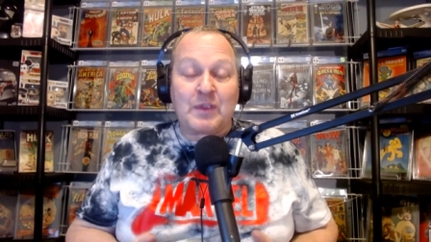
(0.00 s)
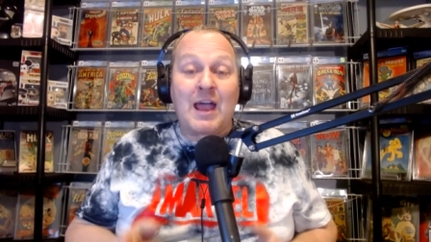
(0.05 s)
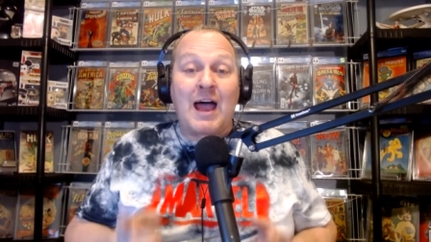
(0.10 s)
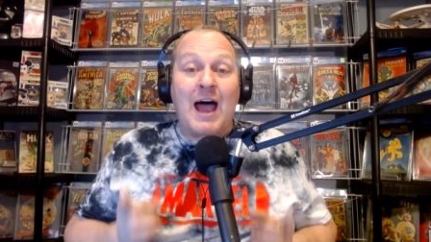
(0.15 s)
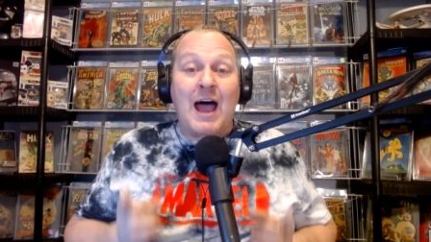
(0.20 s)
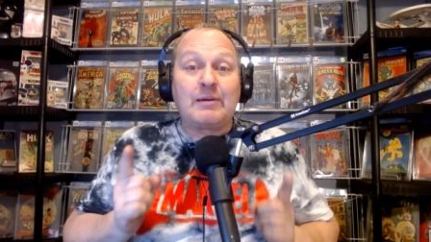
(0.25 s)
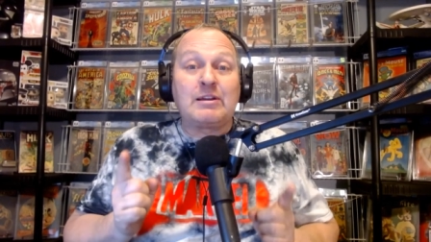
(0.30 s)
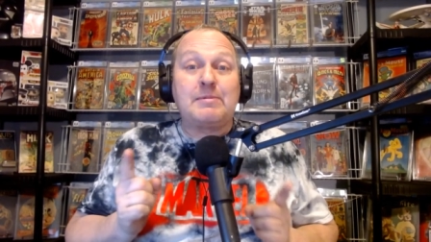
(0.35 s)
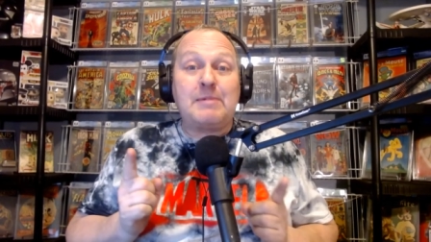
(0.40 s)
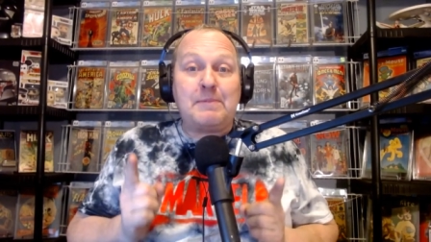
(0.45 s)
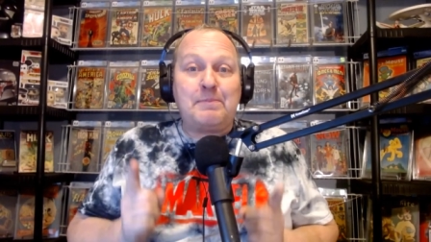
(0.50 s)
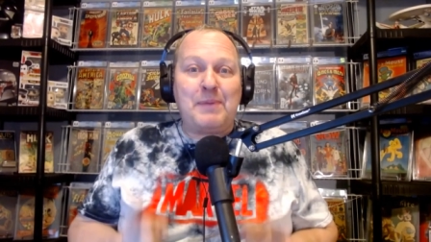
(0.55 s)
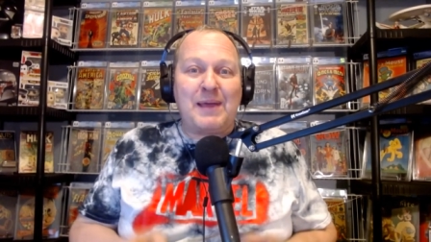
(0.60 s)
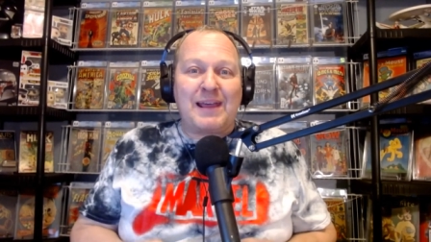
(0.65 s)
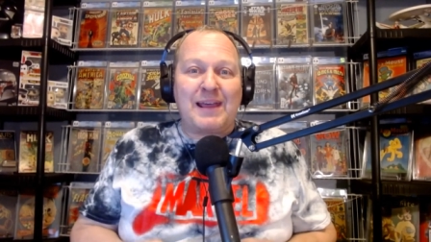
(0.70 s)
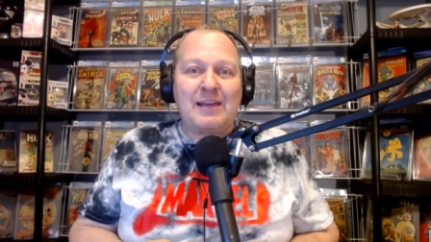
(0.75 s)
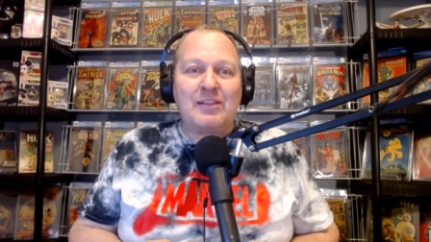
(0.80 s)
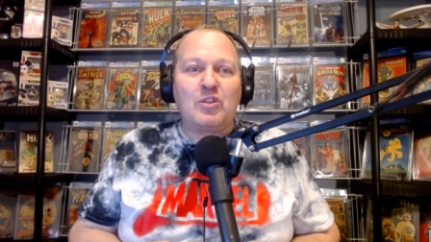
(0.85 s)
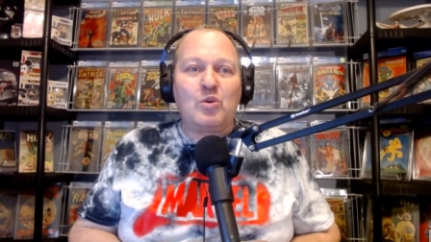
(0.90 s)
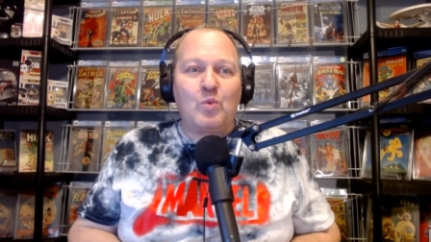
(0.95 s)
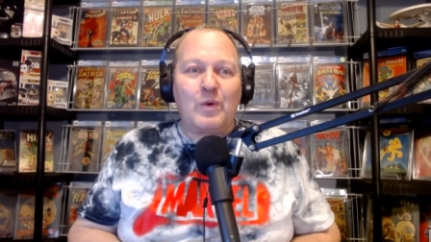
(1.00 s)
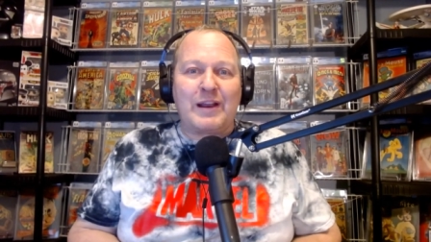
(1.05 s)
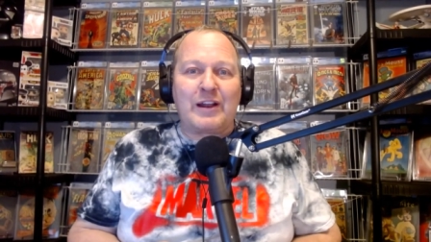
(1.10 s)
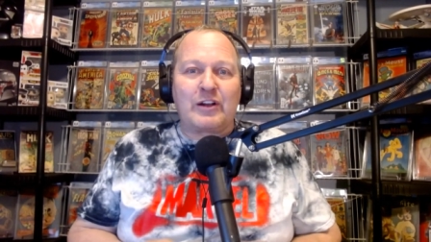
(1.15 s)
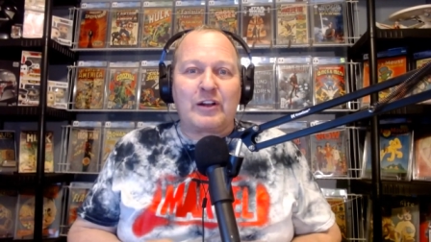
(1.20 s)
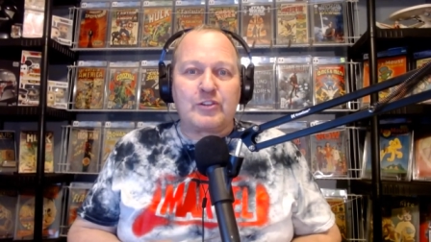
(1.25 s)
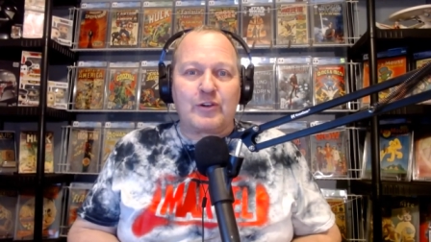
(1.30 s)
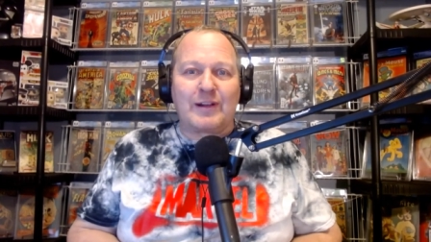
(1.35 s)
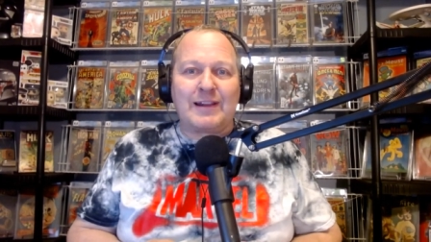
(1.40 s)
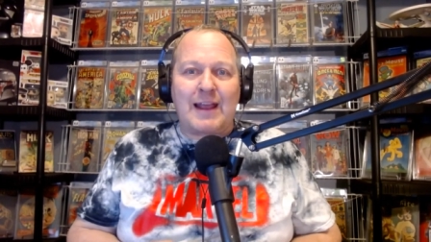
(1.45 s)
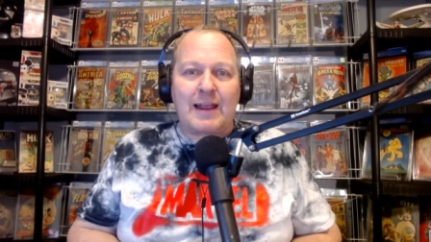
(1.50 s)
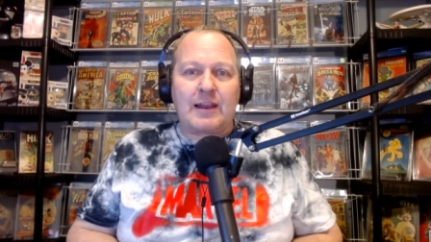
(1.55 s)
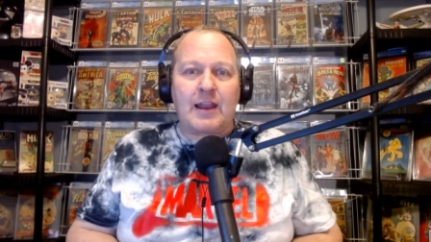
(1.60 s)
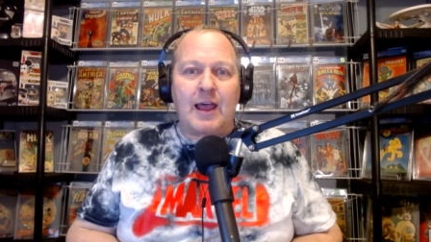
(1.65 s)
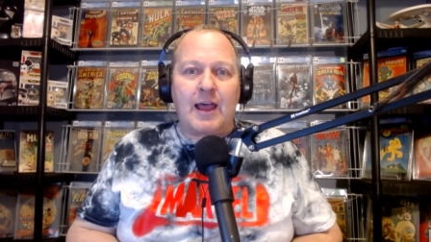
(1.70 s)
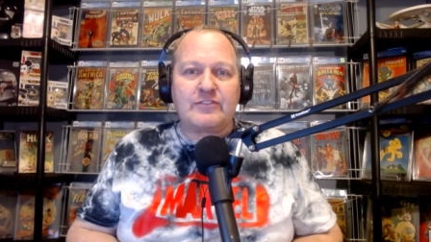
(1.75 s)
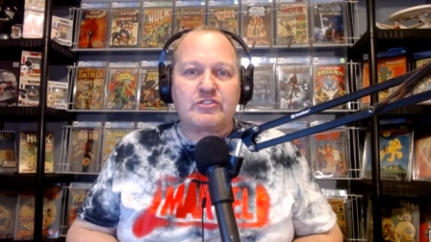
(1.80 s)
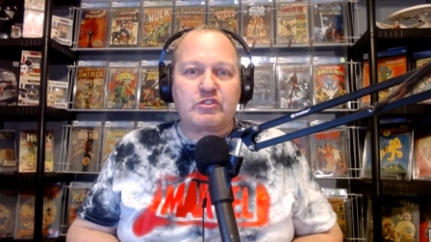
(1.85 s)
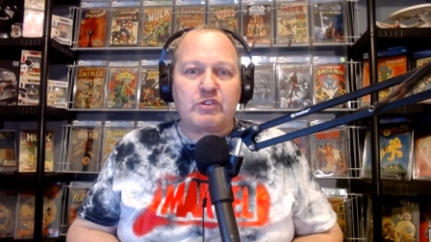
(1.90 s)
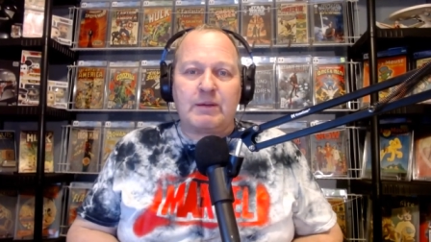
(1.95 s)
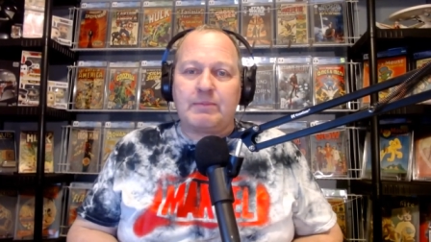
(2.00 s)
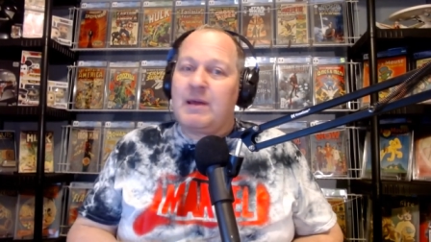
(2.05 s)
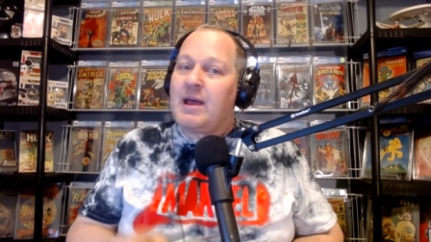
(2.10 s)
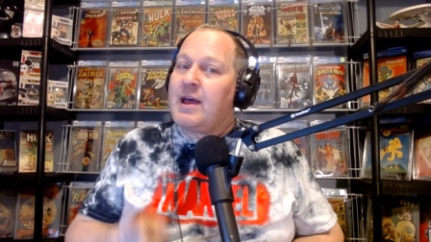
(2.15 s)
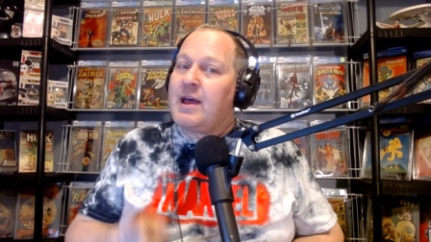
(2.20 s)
I'm going to be picking the winner during that live stream.